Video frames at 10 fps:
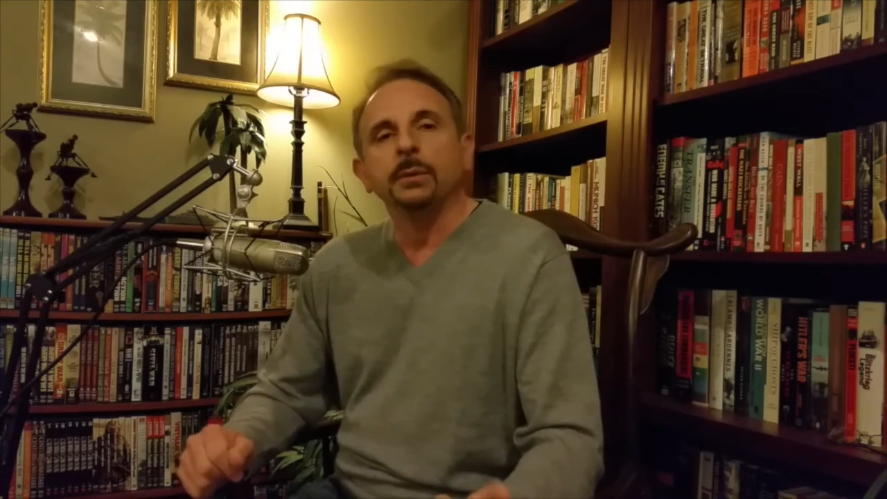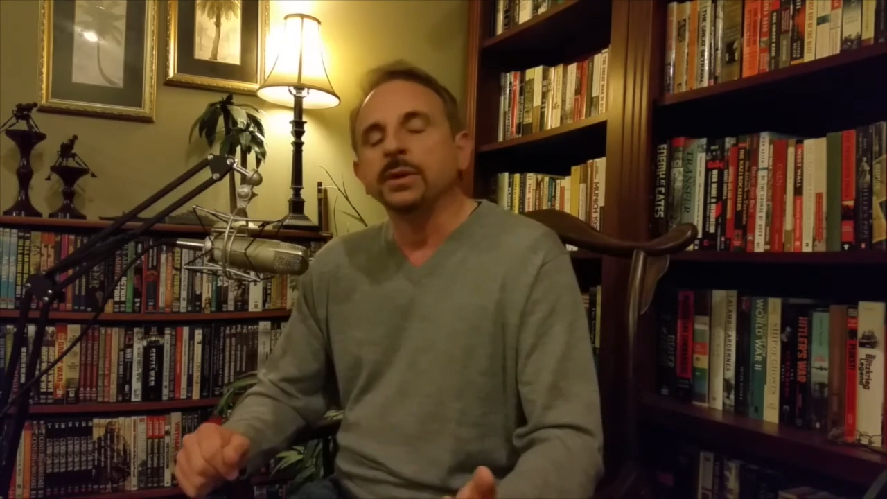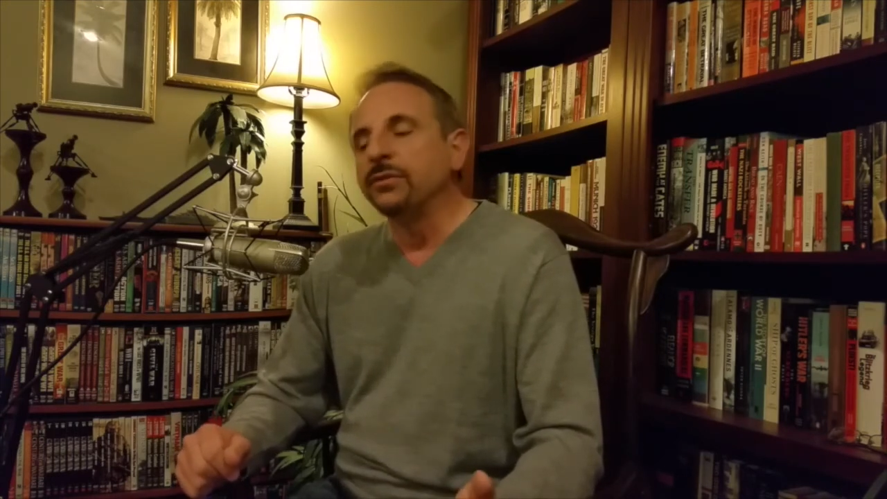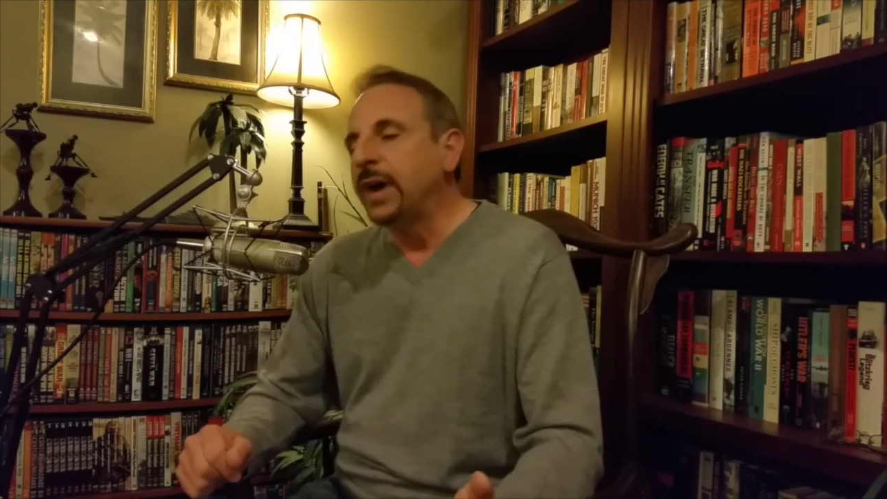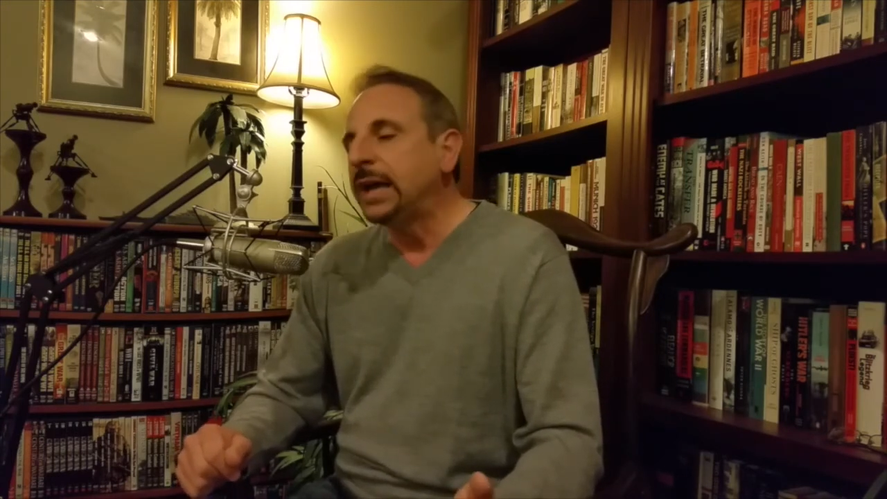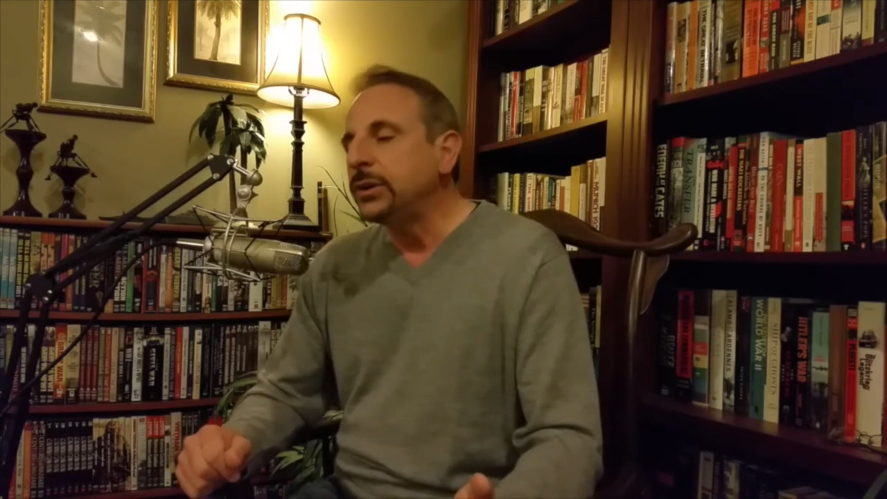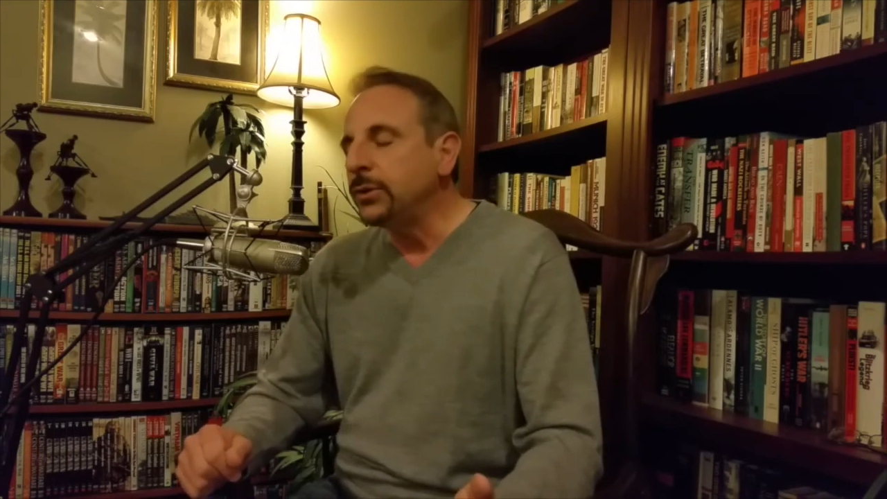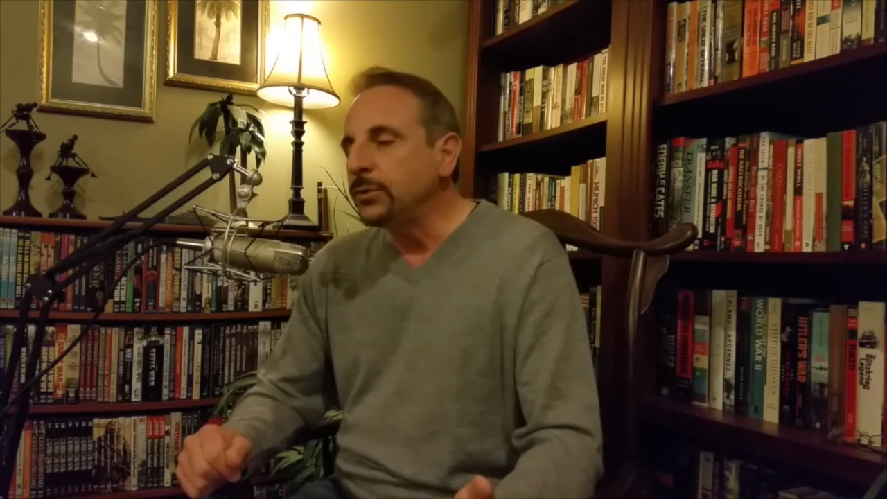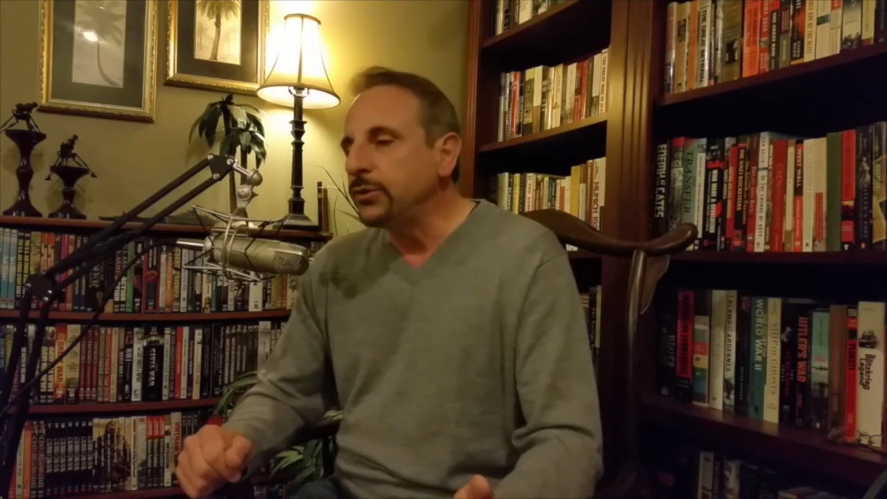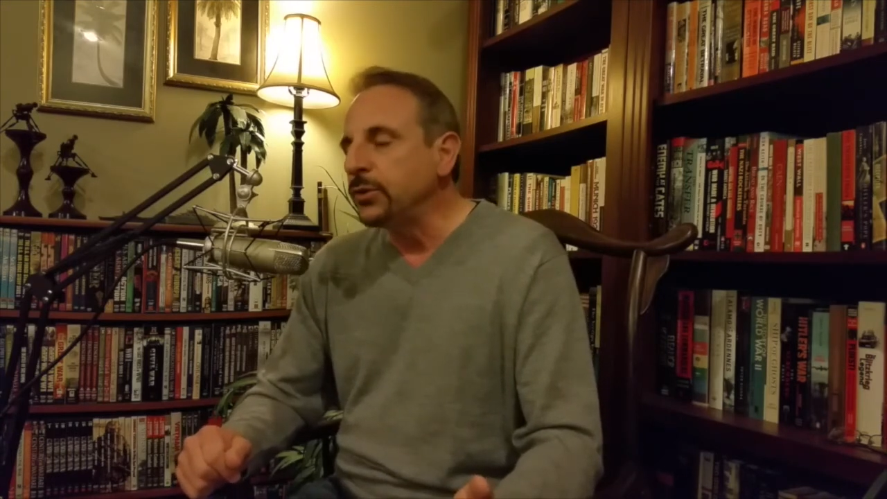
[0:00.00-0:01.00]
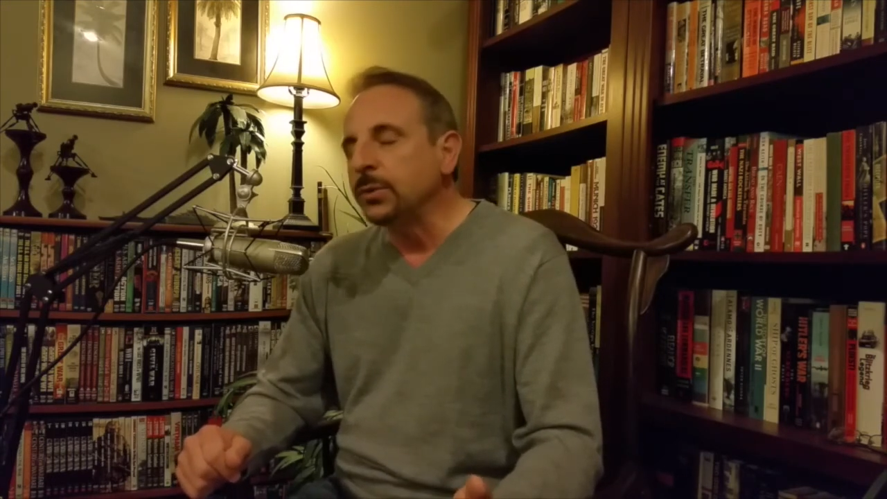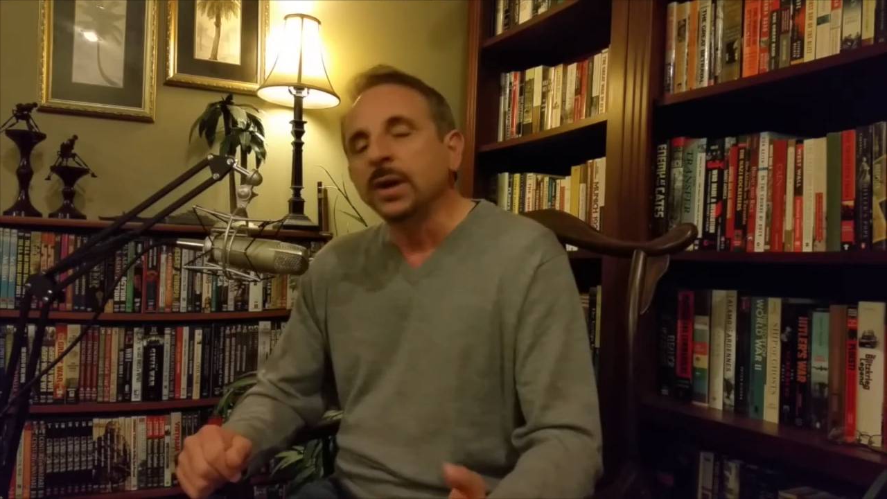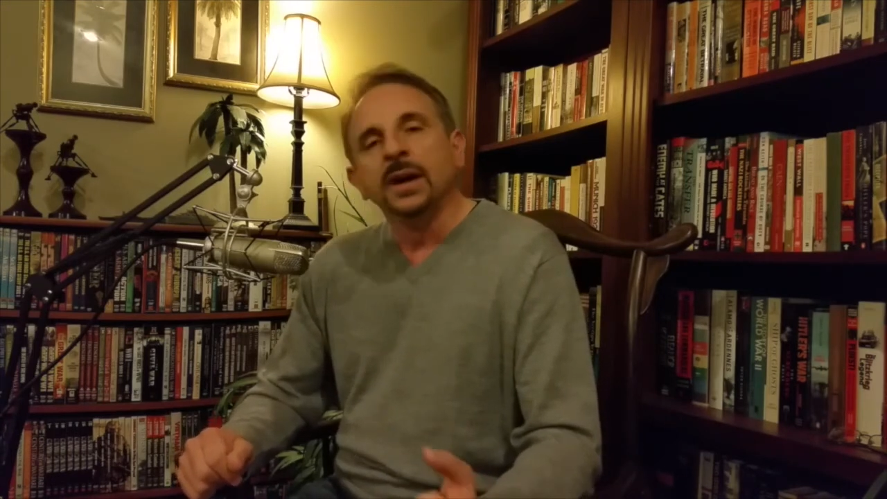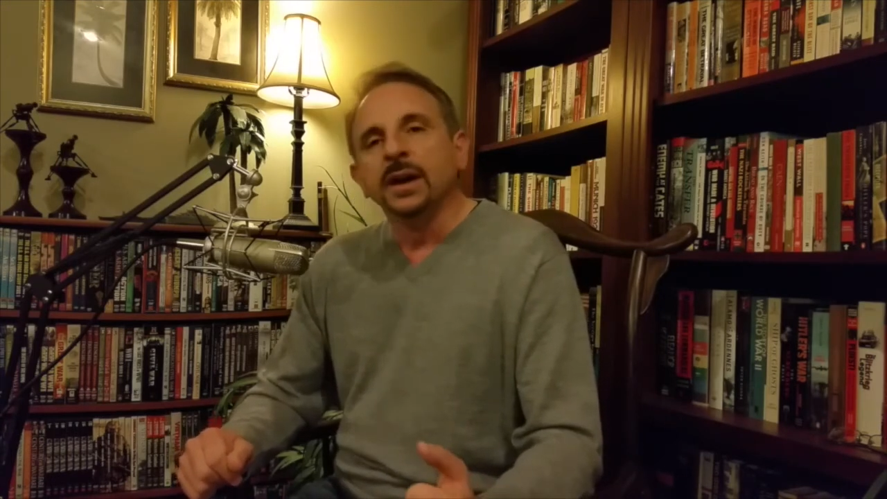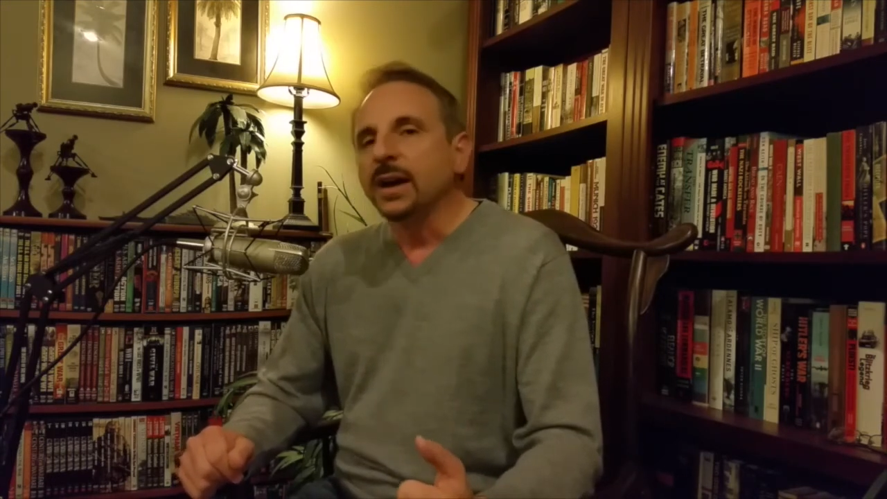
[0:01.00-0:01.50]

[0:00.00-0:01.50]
I would invite you to